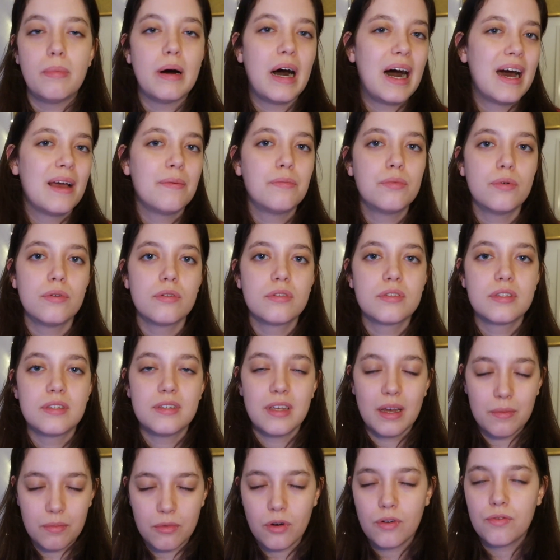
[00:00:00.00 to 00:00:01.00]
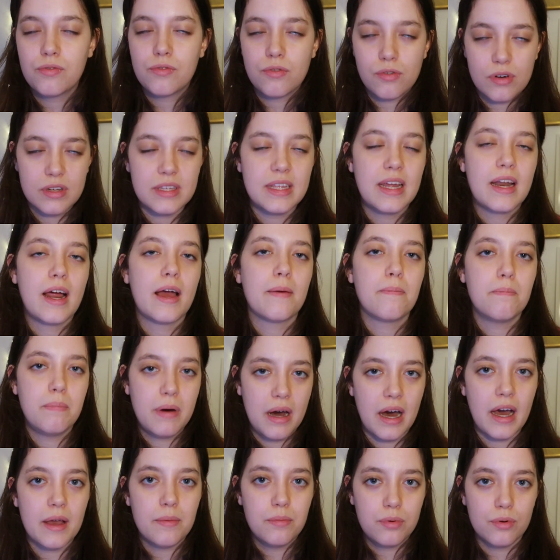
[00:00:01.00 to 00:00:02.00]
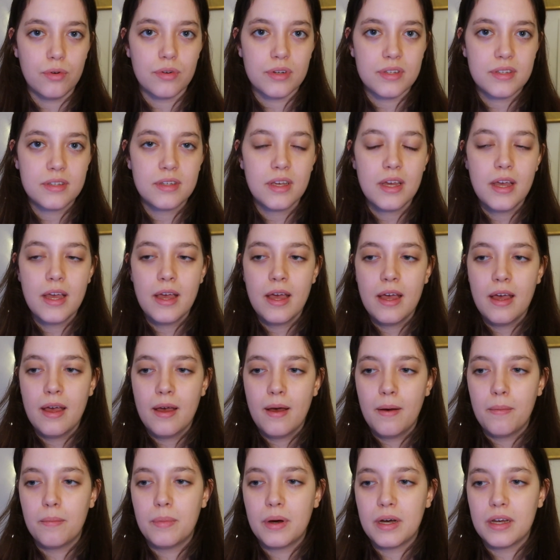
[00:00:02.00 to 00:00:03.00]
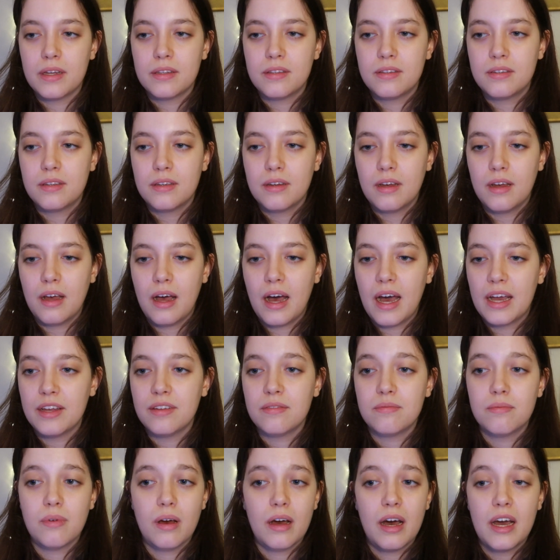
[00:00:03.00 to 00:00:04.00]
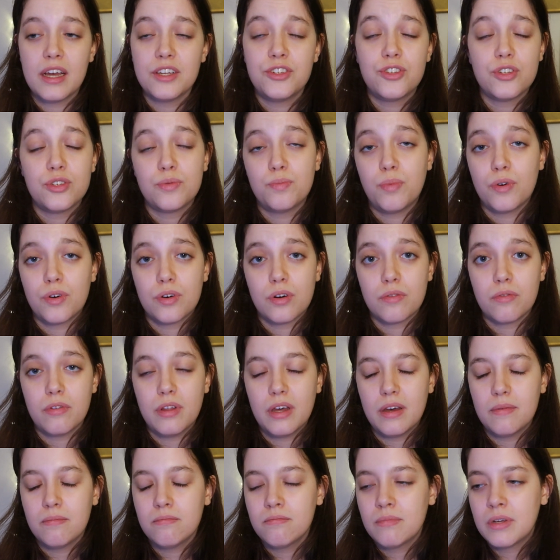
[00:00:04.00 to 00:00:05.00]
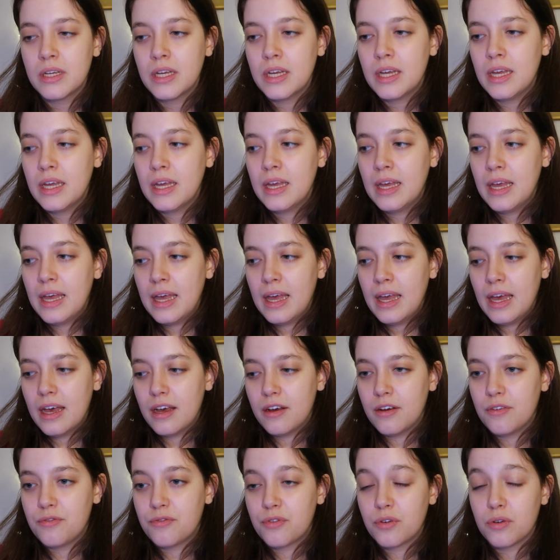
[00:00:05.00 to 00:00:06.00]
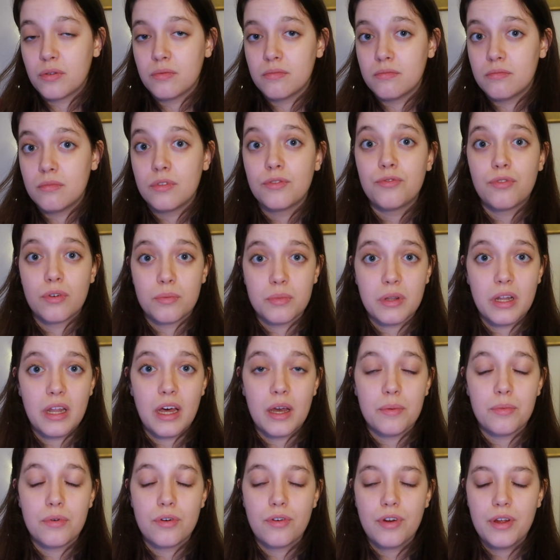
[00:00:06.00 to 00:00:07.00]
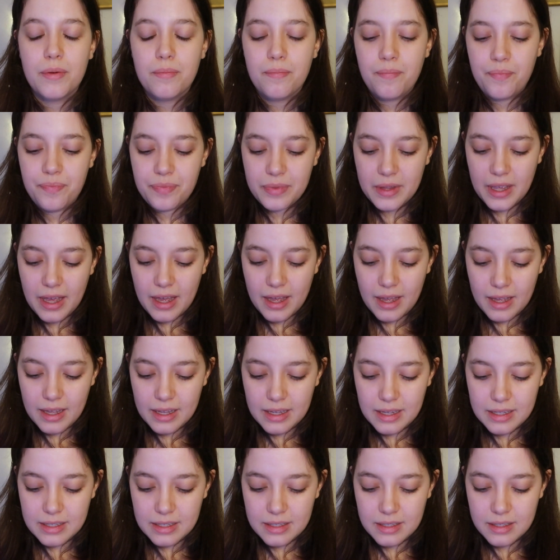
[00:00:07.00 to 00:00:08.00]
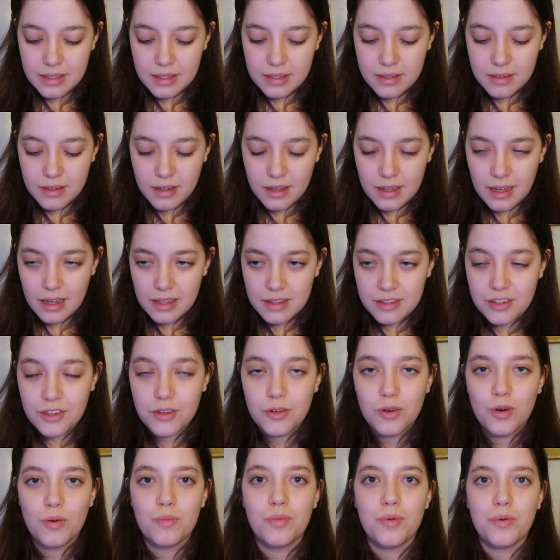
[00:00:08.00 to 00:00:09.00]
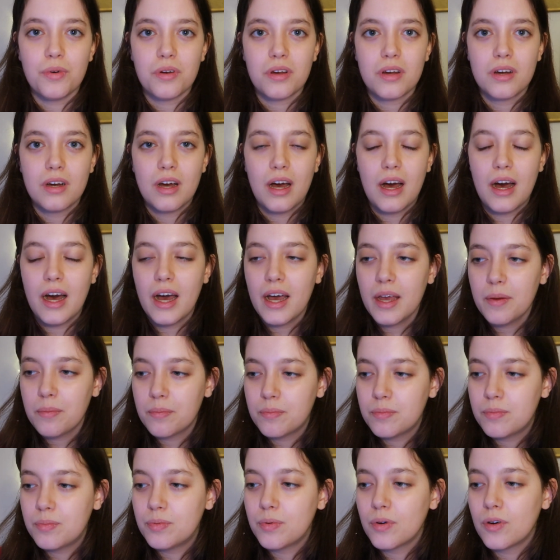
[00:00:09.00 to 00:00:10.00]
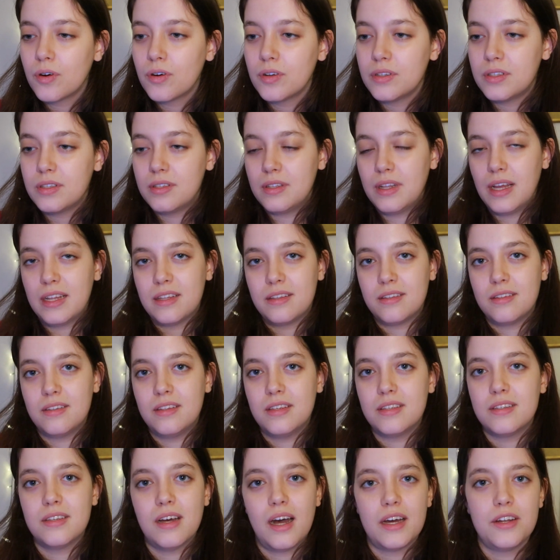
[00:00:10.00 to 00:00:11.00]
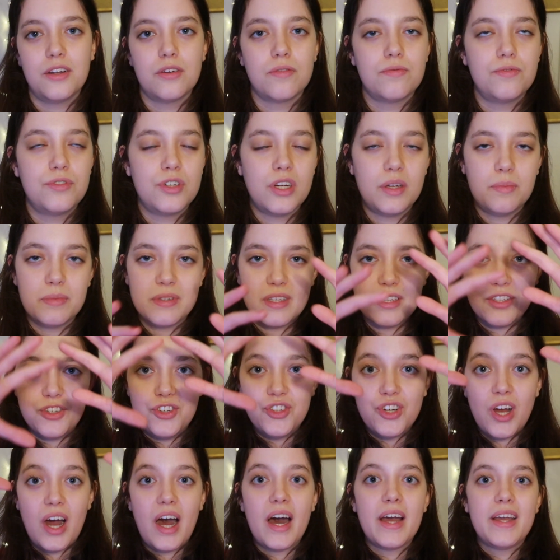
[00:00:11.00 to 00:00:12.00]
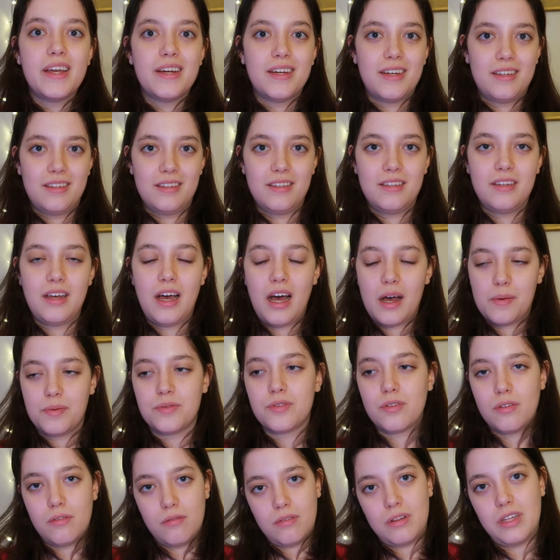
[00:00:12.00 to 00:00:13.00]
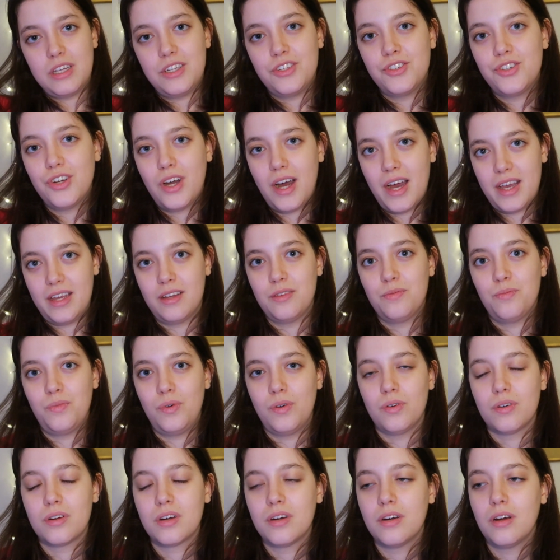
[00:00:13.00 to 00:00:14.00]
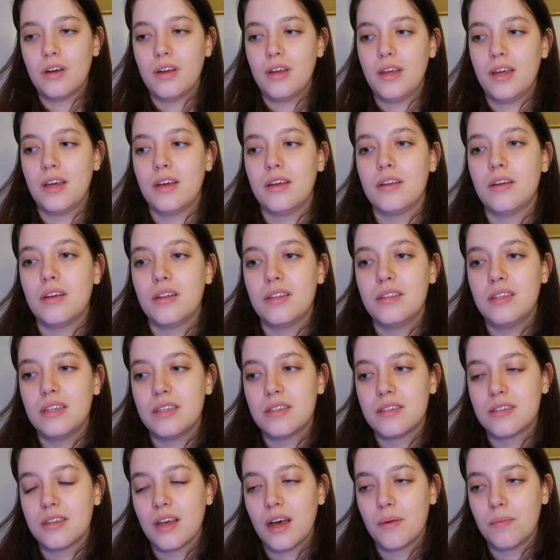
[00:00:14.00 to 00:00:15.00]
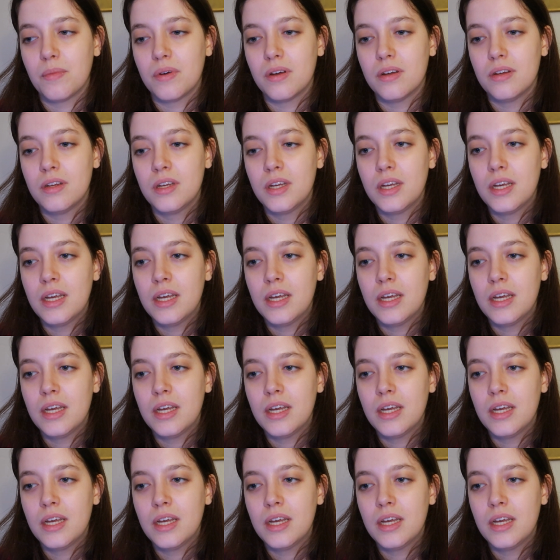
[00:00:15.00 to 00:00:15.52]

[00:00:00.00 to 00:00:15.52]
buy books. Some, of course, that I buy books, but I just borrow them from the library. And Dior book. I bought that Designer of Dreams giant, absolutely giant book this summer,